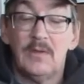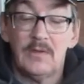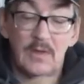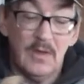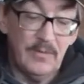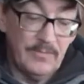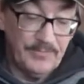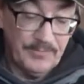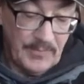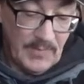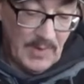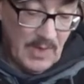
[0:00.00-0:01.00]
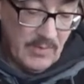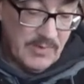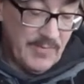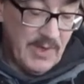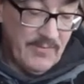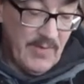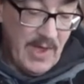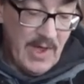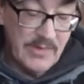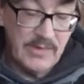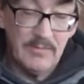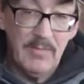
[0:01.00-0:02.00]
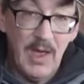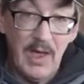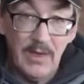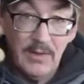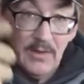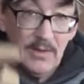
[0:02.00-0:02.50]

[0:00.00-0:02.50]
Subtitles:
So that was a bit of a hazard. But